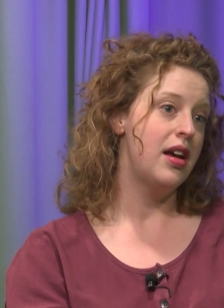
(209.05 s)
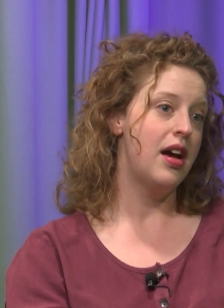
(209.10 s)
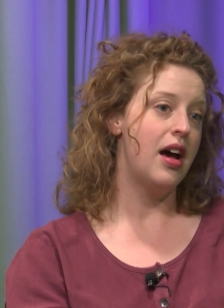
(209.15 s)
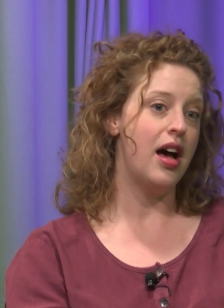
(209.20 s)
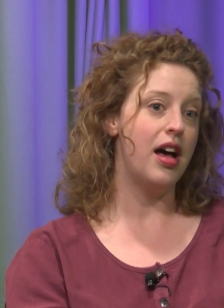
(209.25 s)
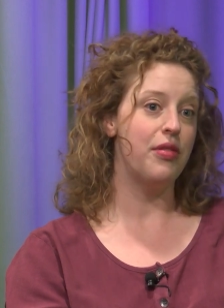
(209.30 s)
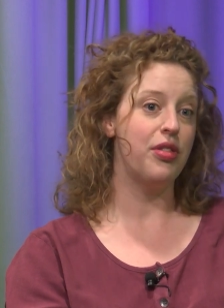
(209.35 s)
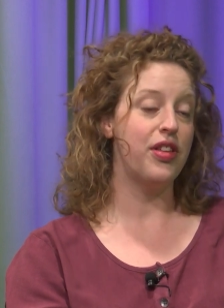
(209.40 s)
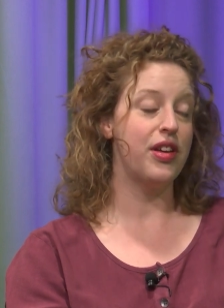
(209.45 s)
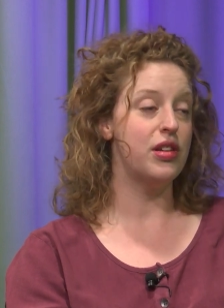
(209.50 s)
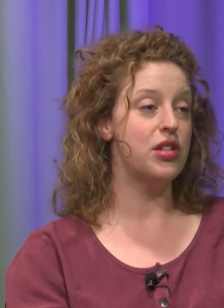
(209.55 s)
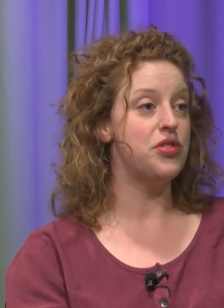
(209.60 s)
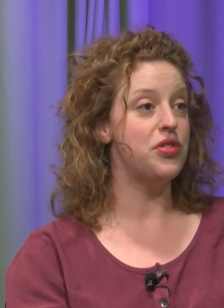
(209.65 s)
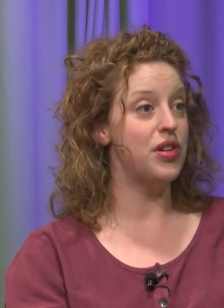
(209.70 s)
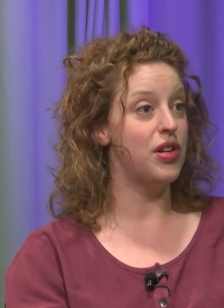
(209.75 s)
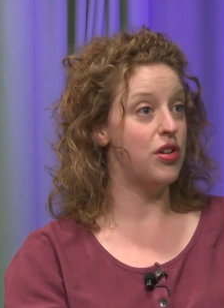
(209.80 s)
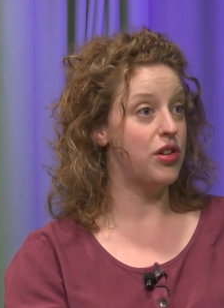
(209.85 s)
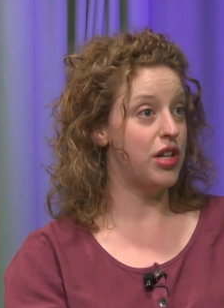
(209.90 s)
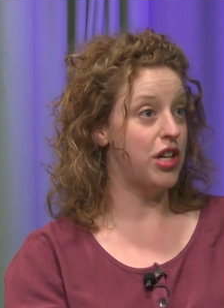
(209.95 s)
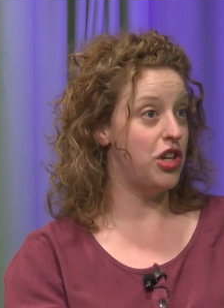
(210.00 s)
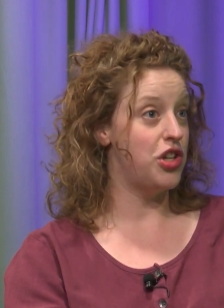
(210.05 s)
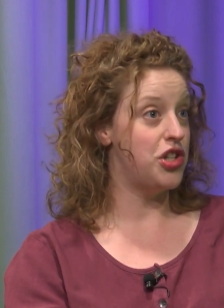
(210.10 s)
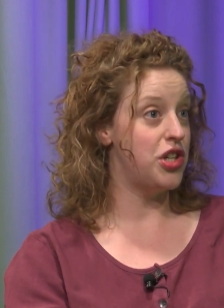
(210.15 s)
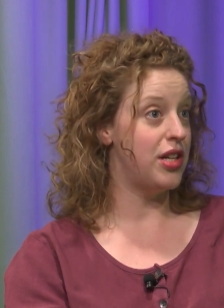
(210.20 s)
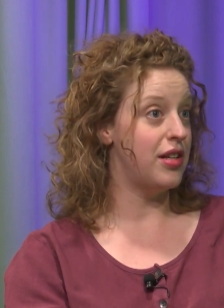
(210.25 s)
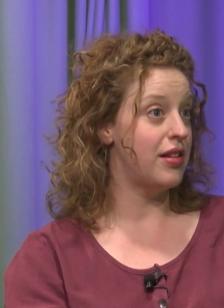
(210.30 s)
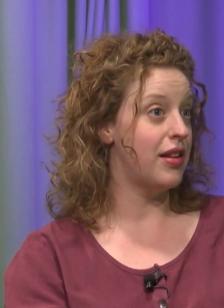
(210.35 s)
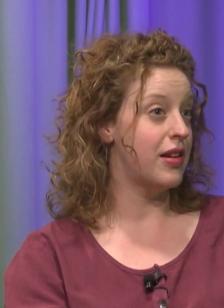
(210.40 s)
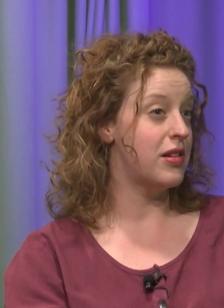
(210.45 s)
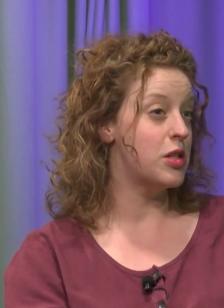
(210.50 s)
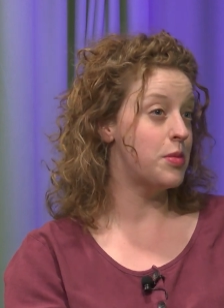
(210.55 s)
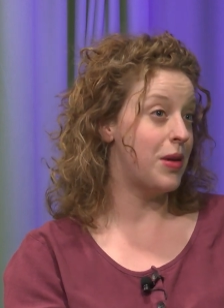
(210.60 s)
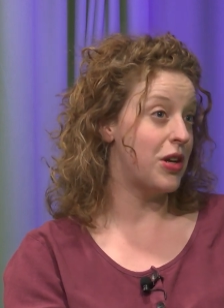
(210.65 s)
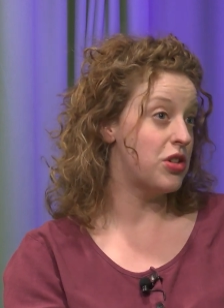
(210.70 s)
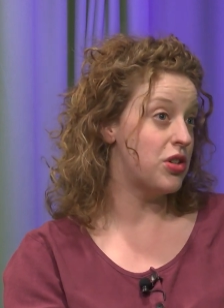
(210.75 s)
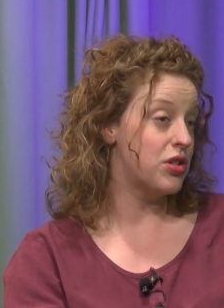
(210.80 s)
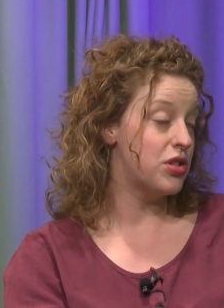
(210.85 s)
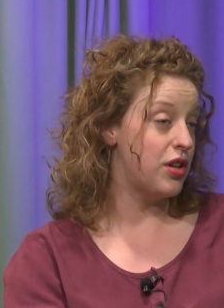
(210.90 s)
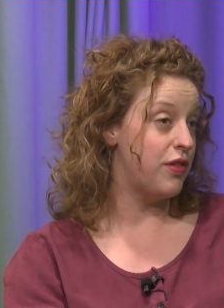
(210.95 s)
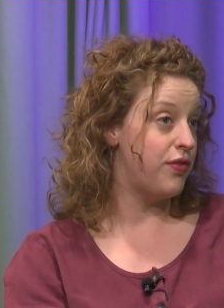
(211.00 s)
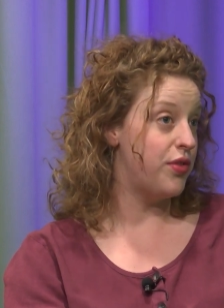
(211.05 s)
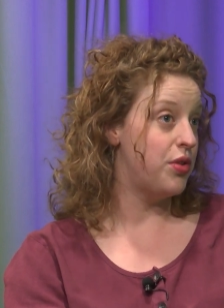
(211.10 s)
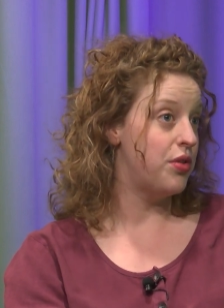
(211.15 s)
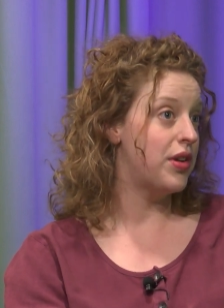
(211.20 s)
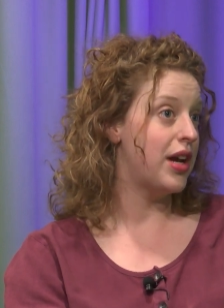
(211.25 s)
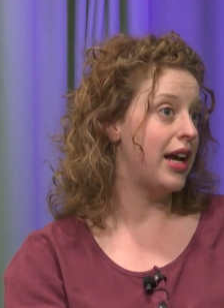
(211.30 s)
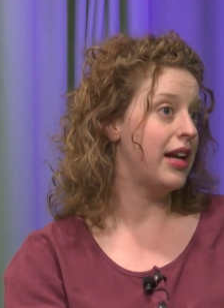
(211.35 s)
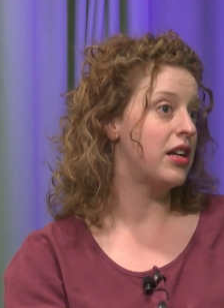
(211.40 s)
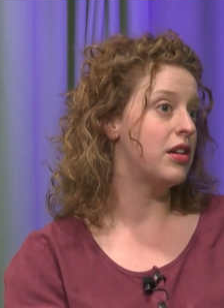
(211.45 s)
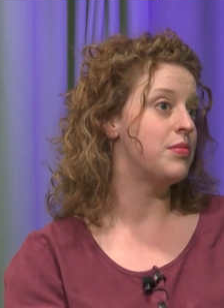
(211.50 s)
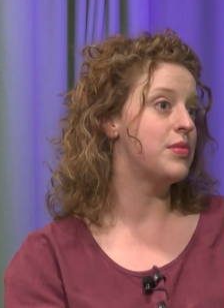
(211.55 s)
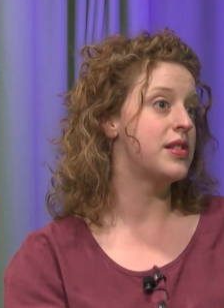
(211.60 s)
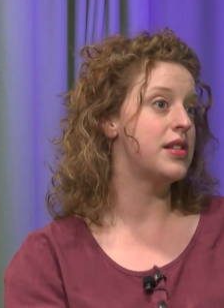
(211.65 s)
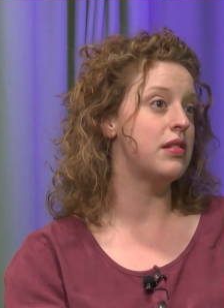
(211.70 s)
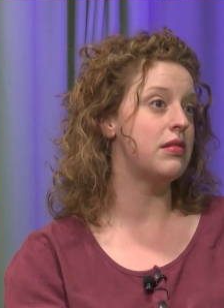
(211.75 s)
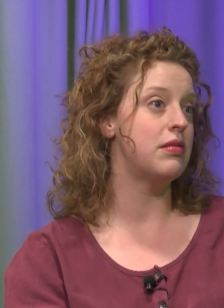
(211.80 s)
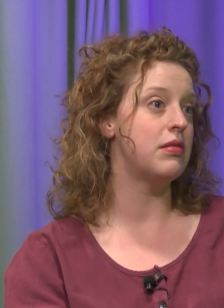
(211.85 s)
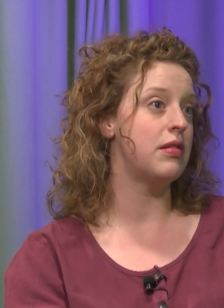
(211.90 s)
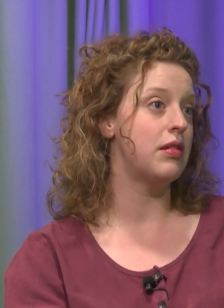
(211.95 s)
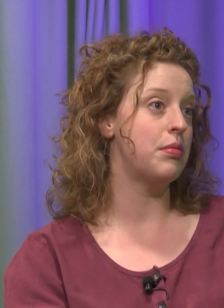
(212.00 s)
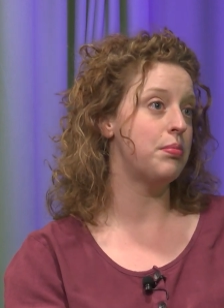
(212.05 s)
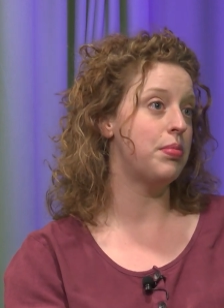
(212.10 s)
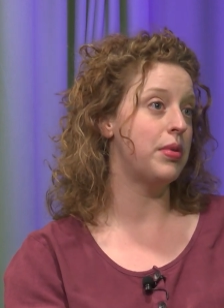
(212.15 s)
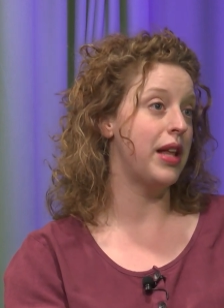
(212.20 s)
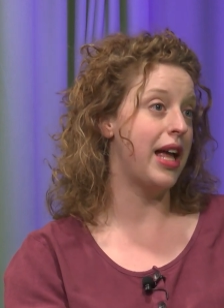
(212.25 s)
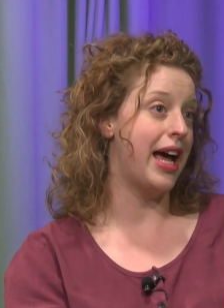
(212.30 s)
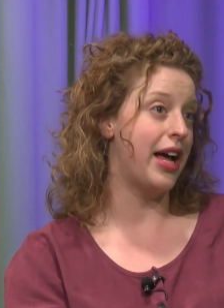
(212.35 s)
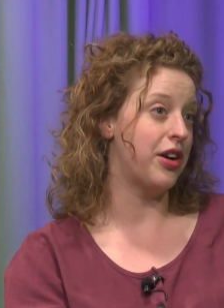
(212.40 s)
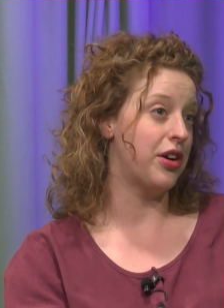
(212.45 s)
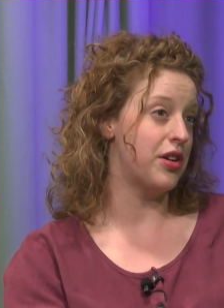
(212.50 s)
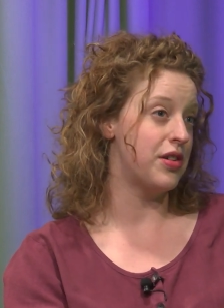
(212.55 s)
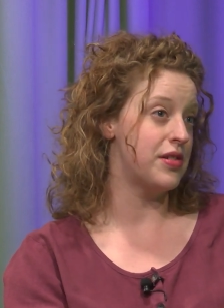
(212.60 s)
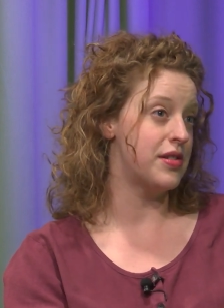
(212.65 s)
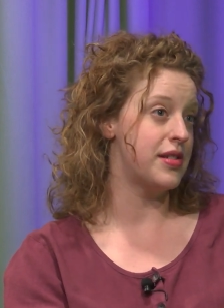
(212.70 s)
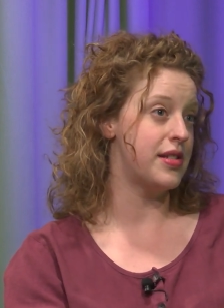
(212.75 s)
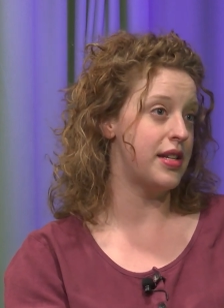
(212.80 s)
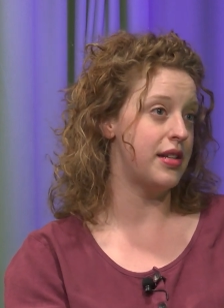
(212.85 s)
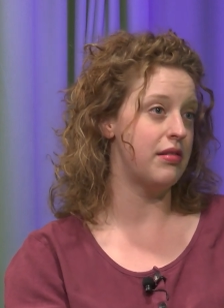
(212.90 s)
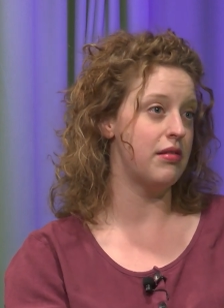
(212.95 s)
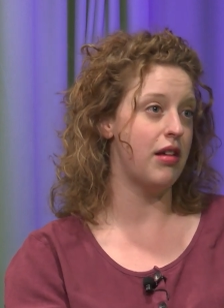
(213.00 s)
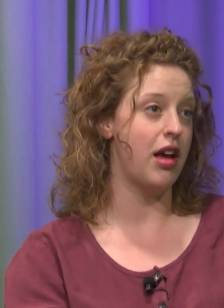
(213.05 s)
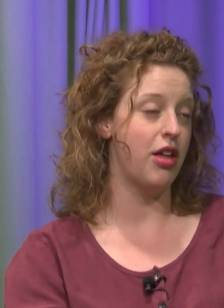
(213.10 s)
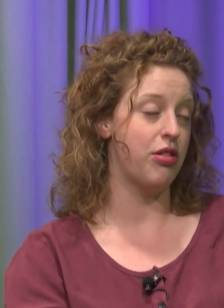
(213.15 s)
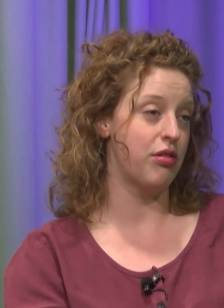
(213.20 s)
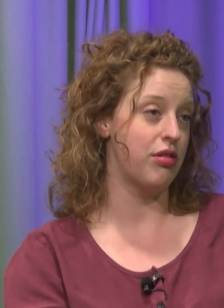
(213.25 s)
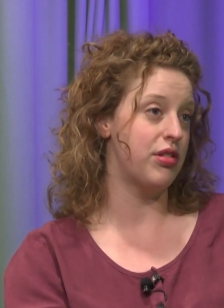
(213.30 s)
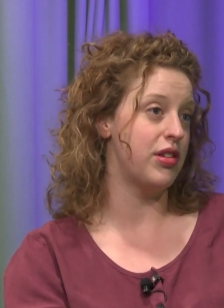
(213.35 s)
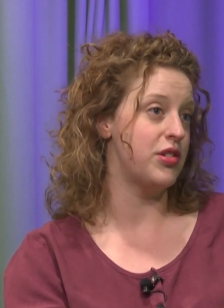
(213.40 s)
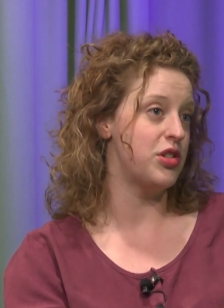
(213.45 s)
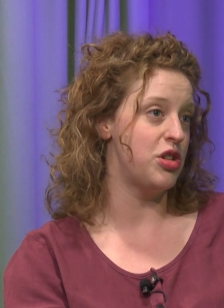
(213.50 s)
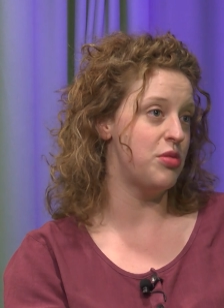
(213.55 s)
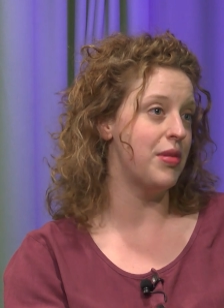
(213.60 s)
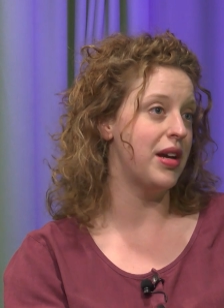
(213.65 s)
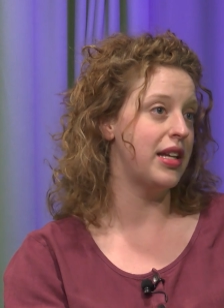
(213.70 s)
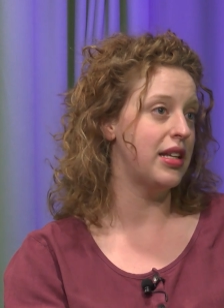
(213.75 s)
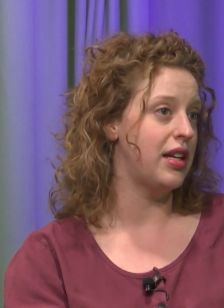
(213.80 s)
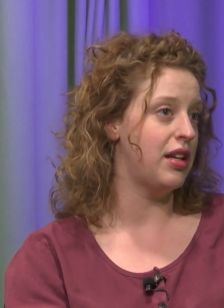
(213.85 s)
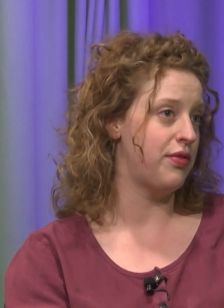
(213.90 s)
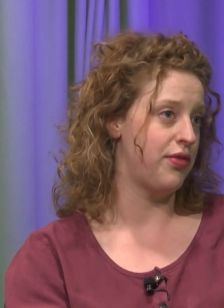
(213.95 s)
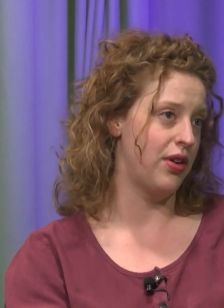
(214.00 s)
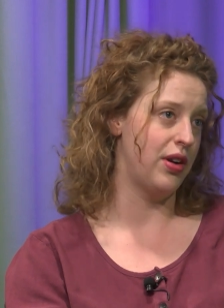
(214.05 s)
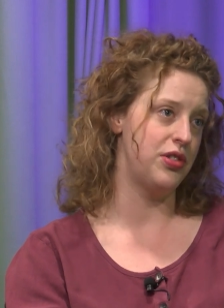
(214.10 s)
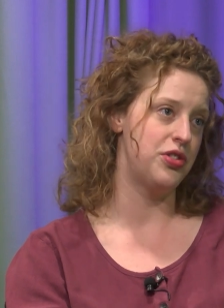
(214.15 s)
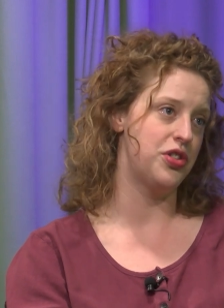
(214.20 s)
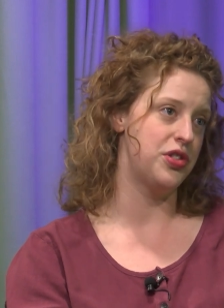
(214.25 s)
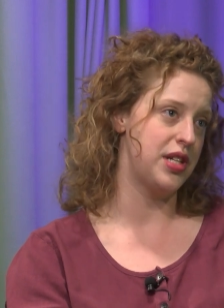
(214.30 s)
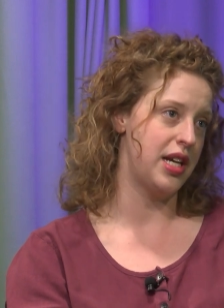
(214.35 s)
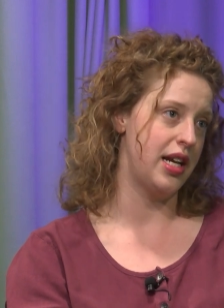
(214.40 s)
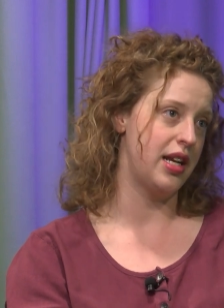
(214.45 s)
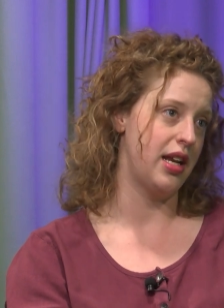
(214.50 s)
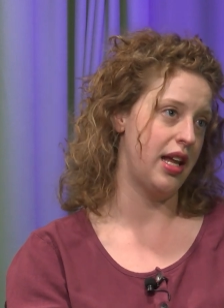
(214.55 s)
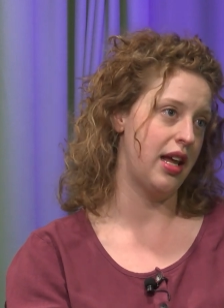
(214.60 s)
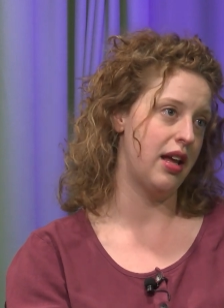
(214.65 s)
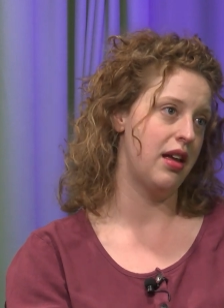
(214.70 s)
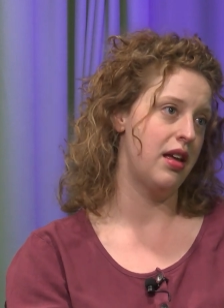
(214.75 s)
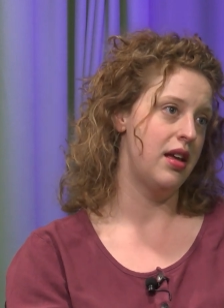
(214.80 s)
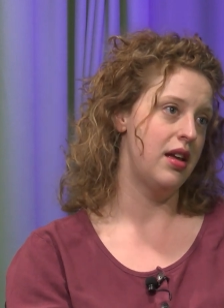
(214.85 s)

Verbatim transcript: um, things for your kitchen like specialty food items and platters and other things you might need for entertaining.